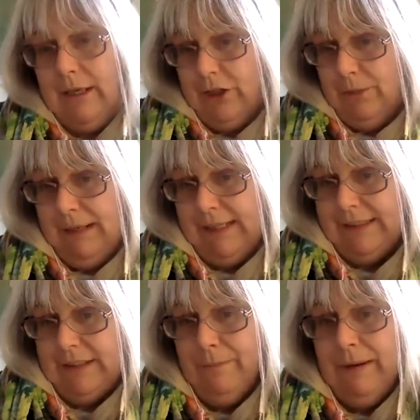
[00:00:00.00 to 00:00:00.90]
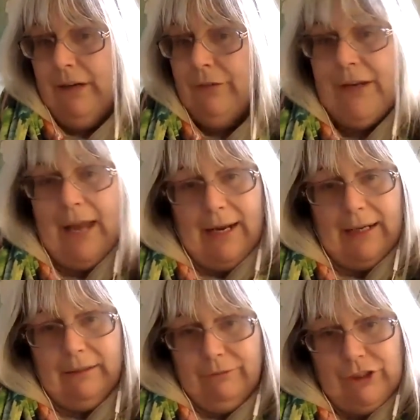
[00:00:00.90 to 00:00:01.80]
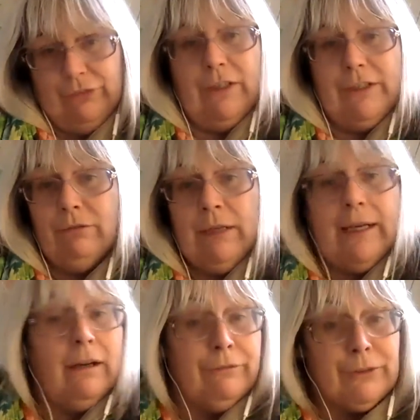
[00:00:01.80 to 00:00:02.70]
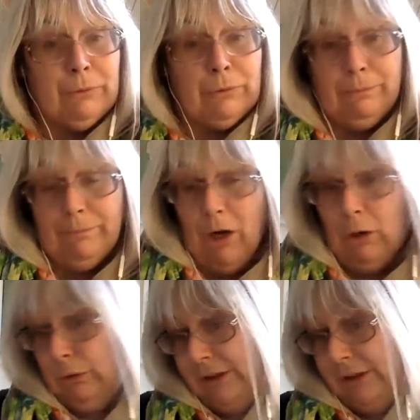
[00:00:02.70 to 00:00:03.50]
and you place it in the middle of the neck, just find a really comfortable hold.